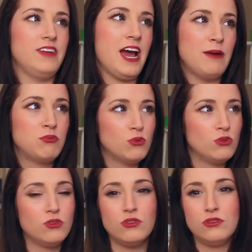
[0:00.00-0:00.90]

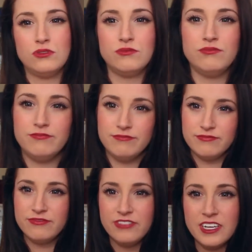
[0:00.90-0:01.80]
apple,
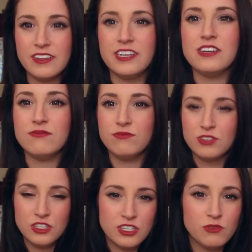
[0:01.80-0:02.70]
feeling
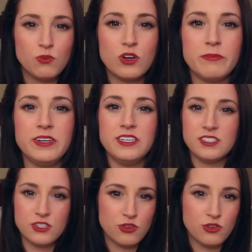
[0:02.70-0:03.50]
of good warmness,